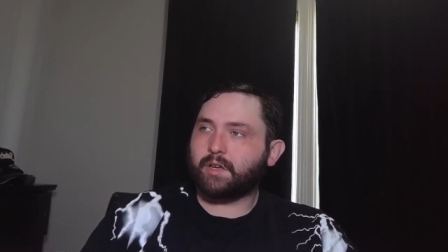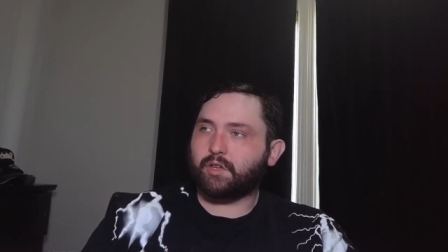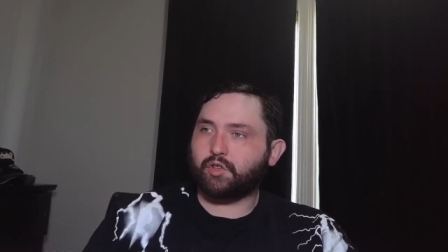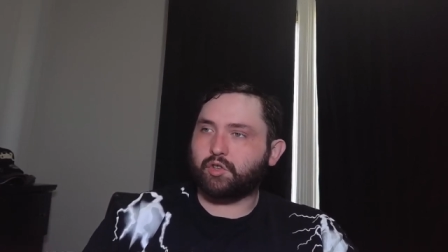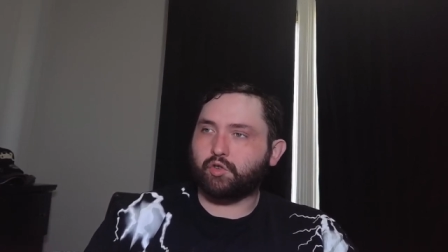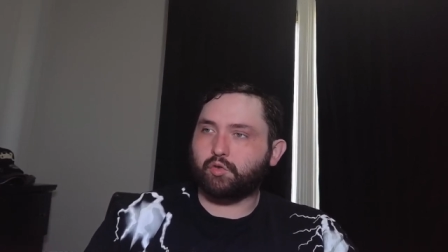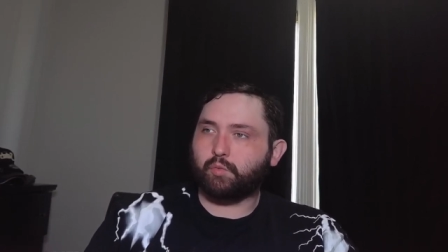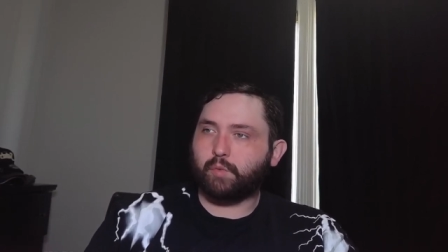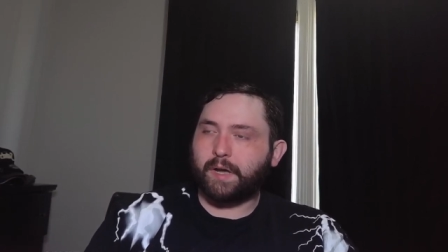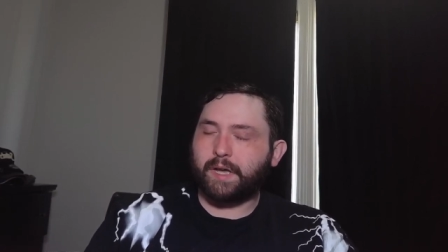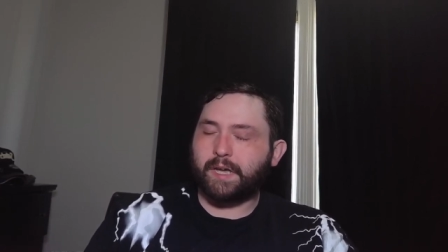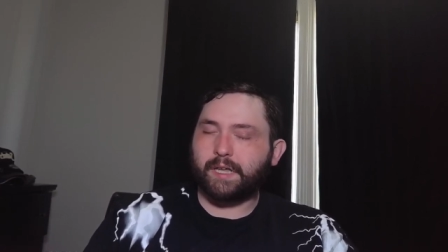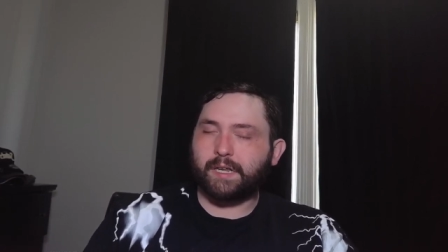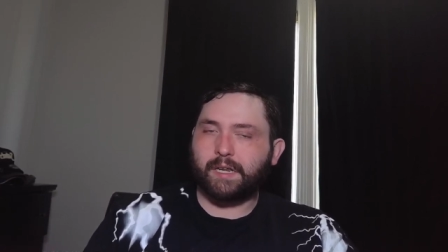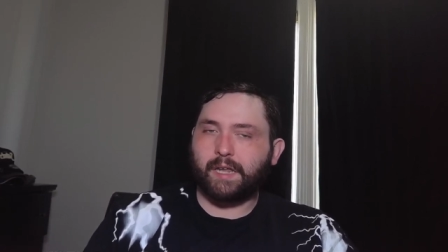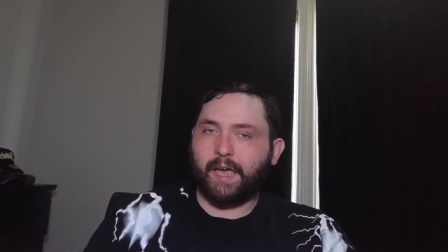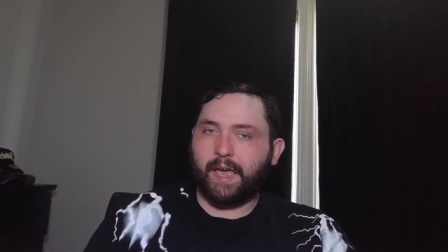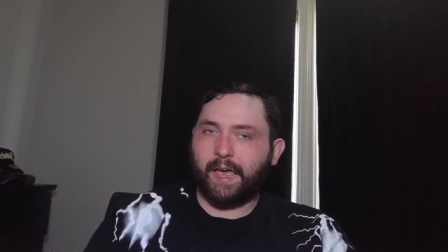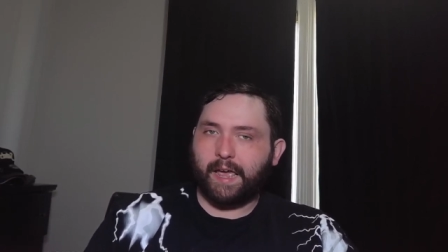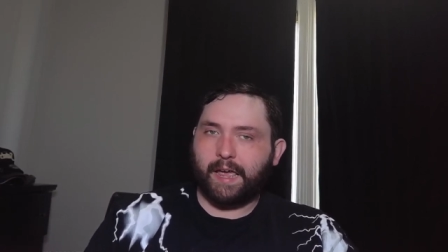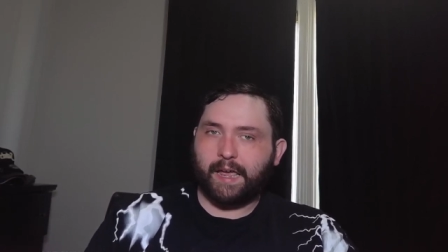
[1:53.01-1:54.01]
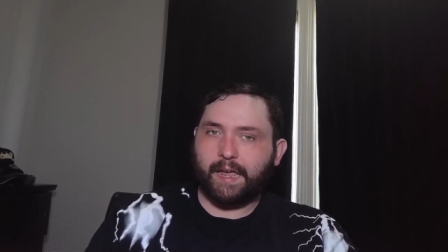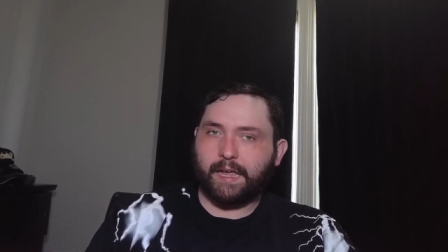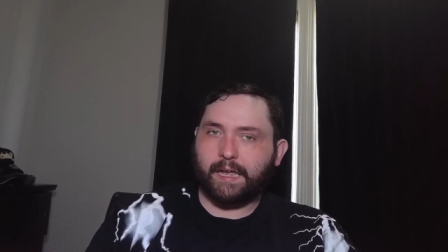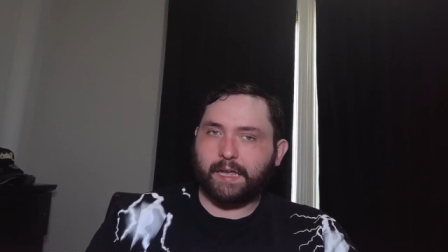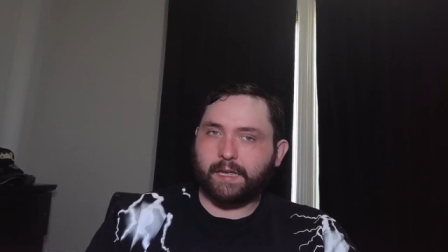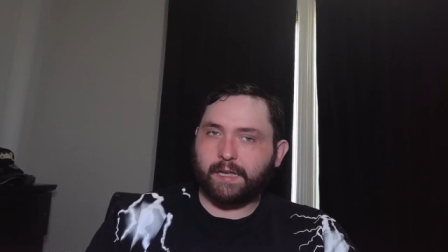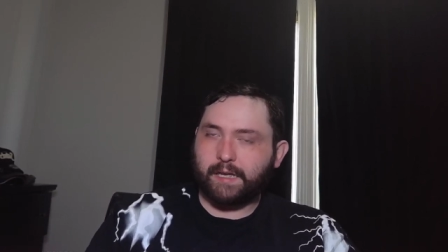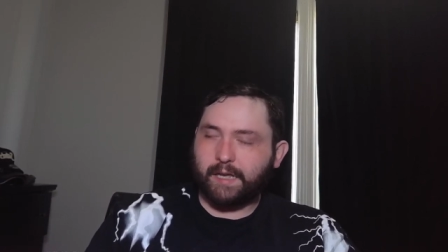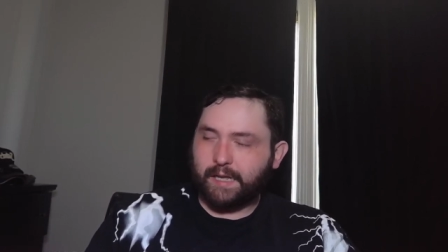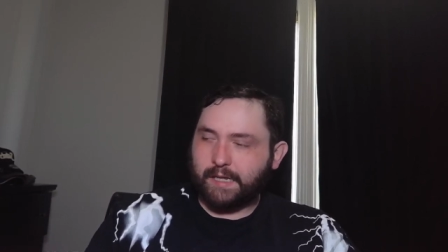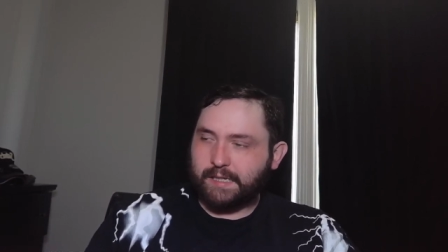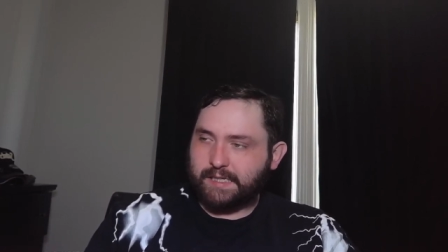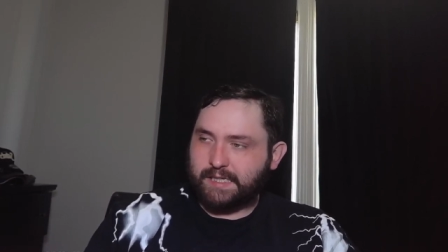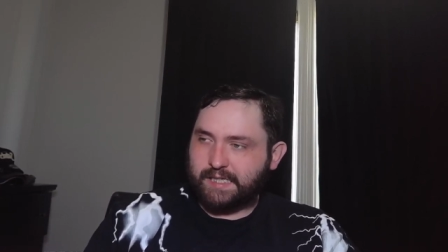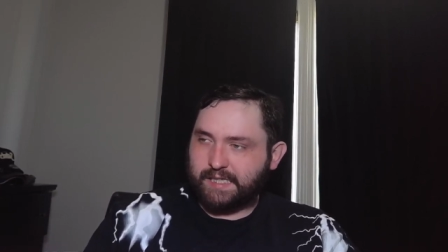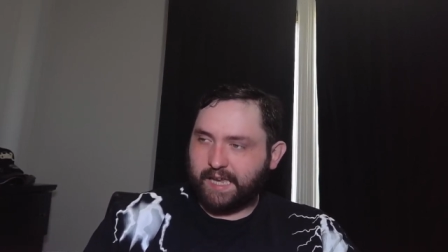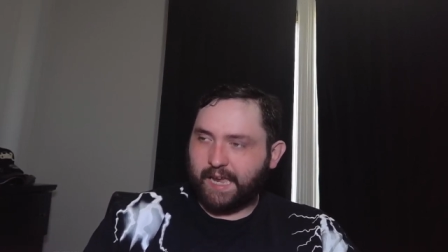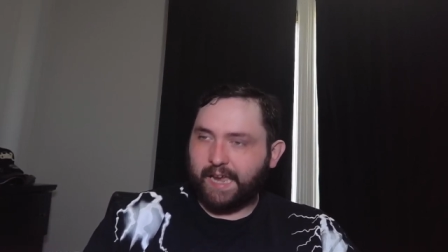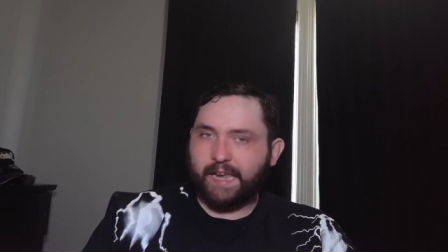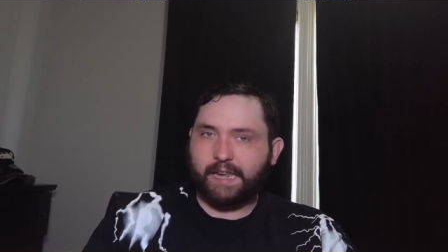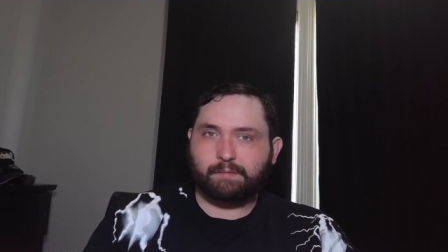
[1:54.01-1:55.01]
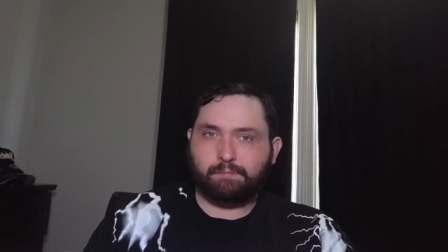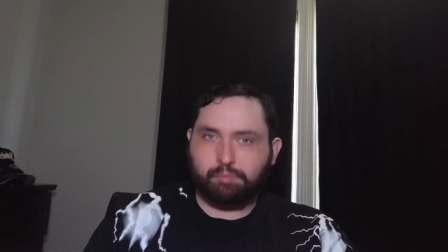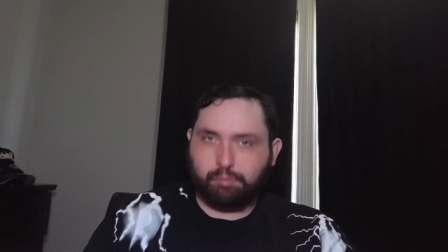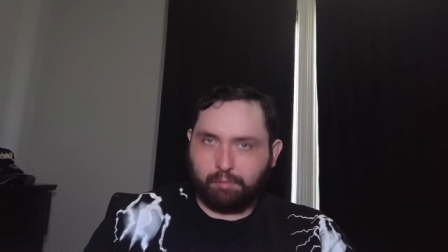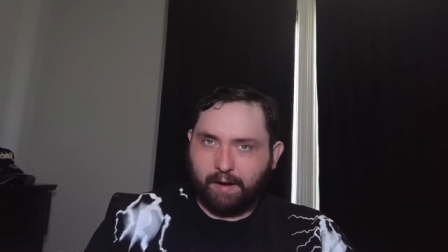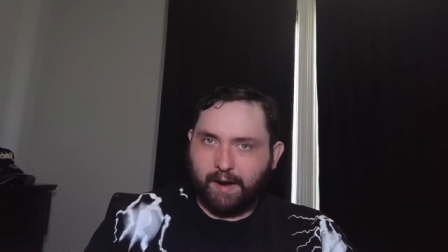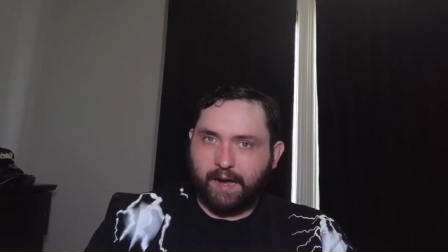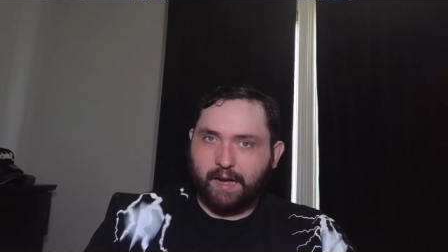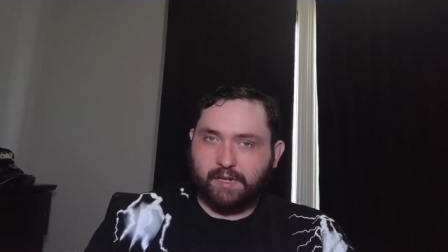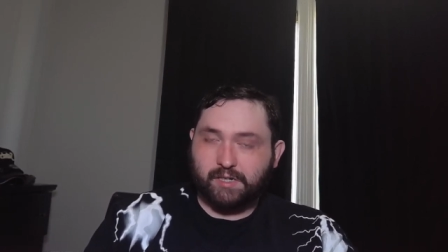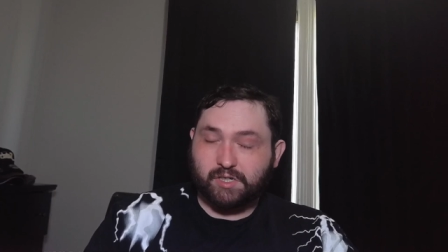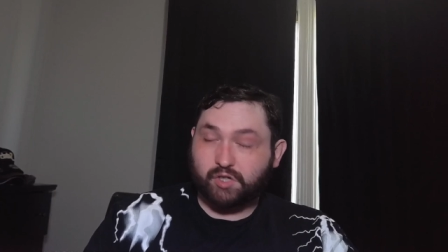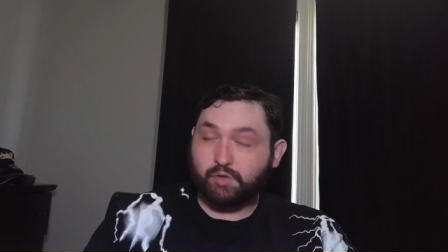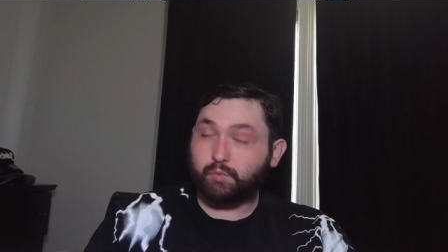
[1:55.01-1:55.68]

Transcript: you win a insane prize.